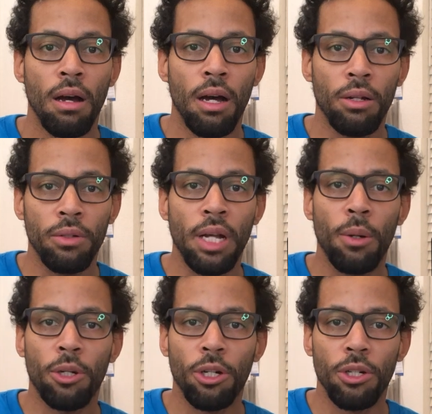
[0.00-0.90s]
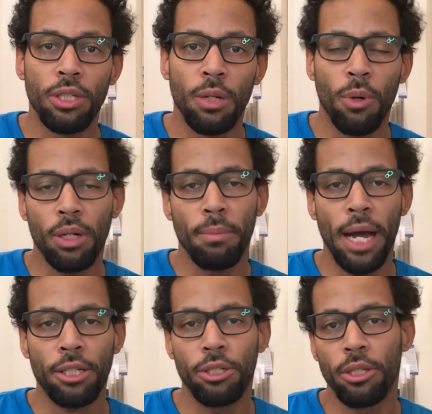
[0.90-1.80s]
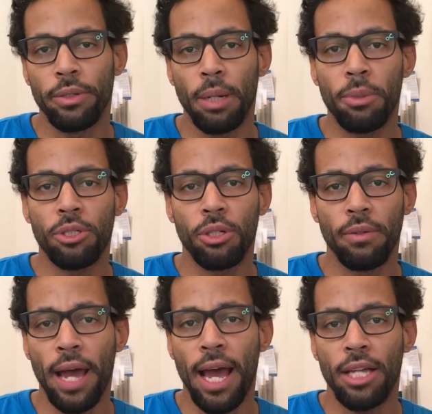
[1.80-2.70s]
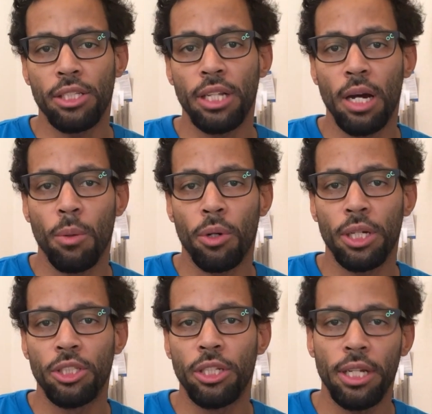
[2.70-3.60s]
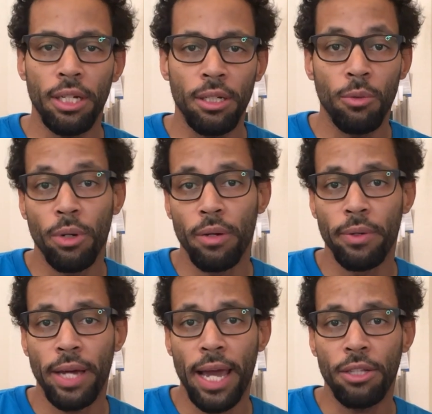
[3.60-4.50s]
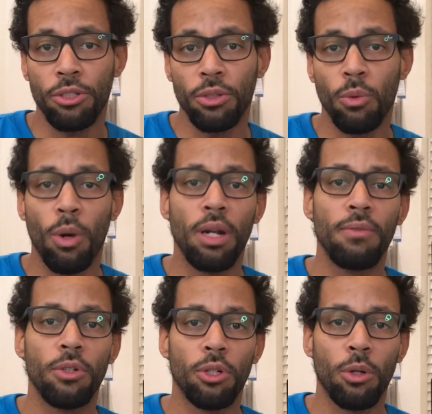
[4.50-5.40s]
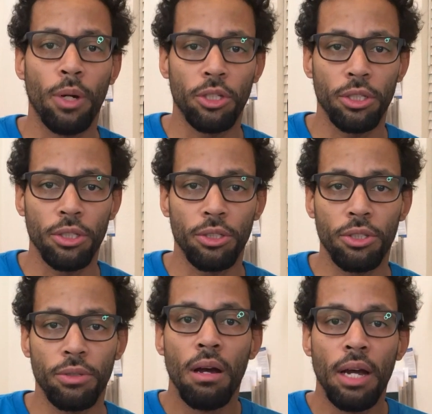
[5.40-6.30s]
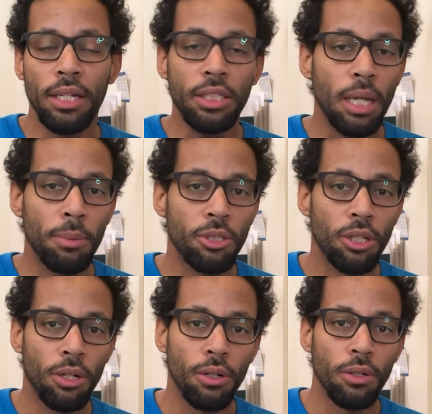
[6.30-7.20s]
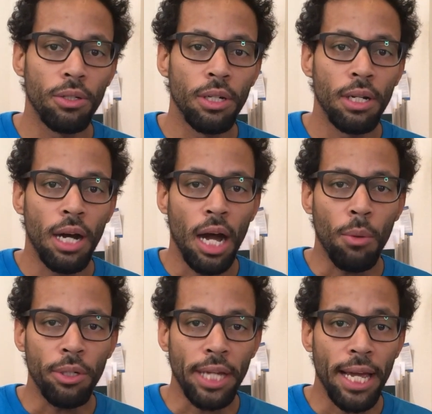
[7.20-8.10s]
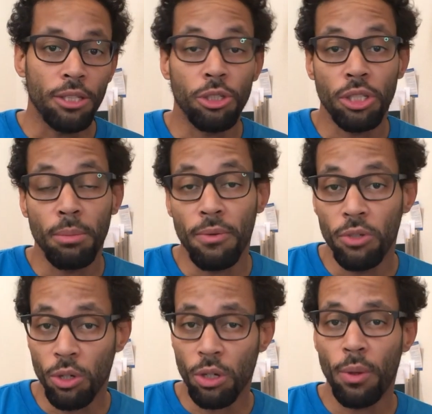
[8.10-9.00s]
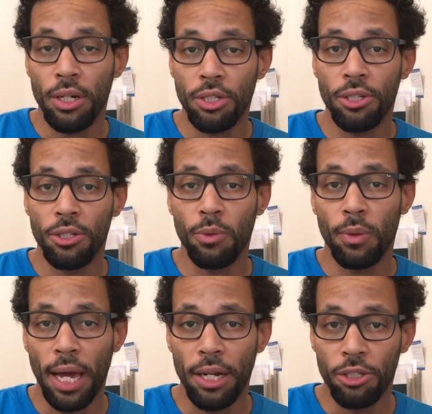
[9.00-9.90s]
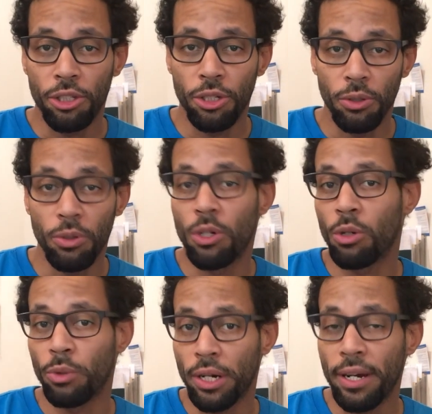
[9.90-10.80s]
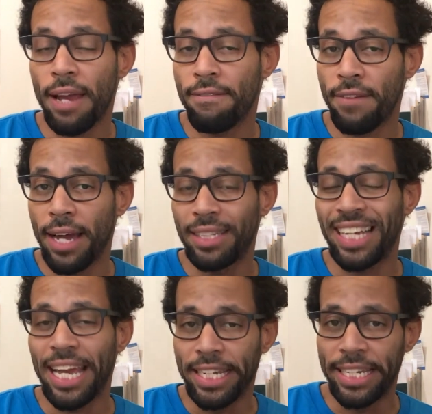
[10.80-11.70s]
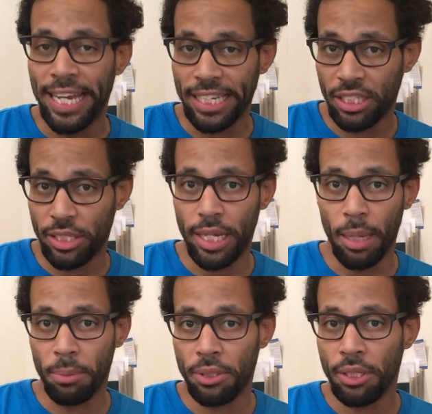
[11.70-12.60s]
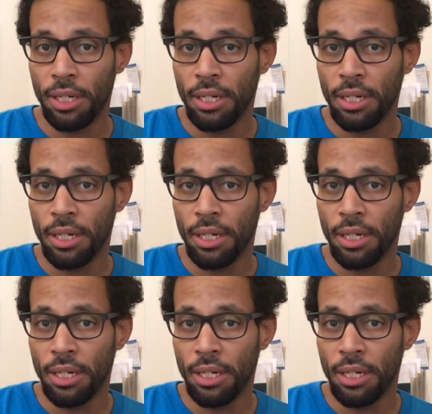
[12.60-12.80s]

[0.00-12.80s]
Hello networkers, and welcome back to another episode of Ask the Network Engineer, where I will answer one of your questions. In this episode, I want to answer some of your questions related to career advice and next steps.